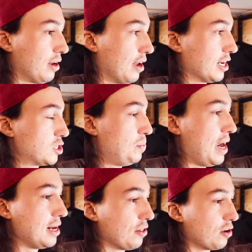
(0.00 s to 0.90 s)

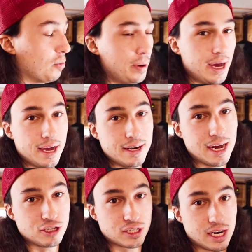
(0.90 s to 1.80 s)
expand a little bit, and
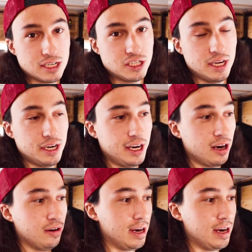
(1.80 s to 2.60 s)
not just kind of sitting here.